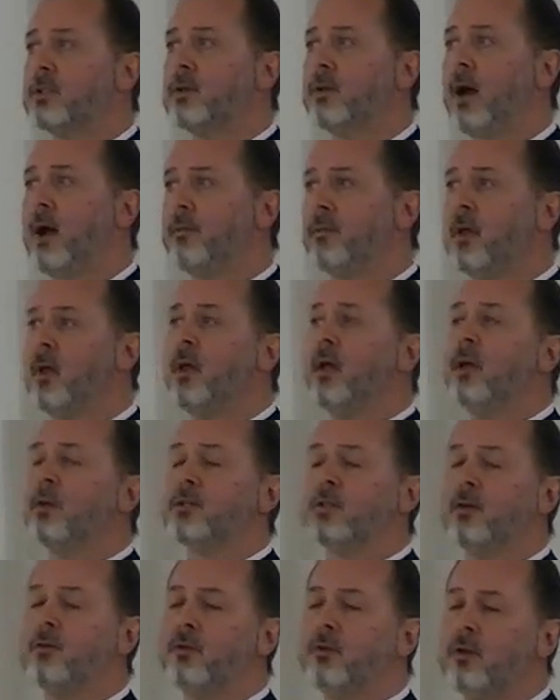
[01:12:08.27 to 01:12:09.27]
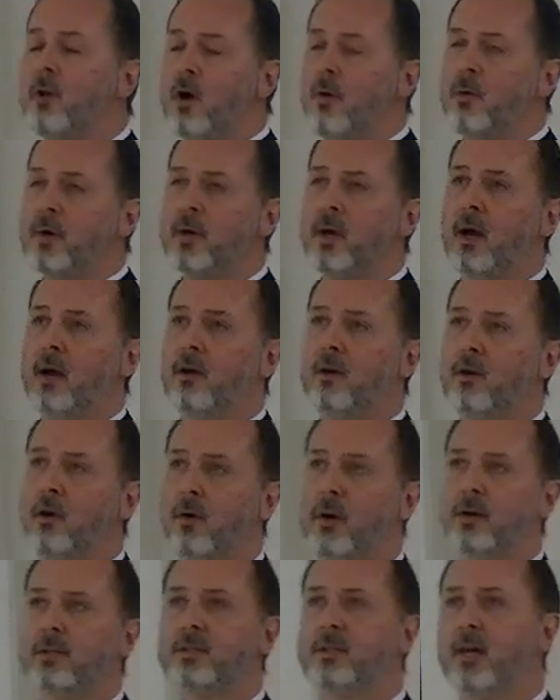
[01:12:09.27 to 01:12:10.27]
You have so you know when our
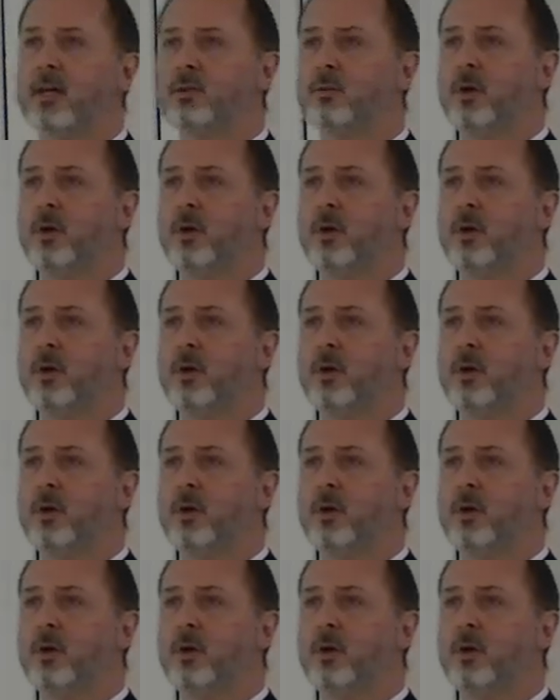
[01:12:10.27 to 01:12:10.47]
Lord says,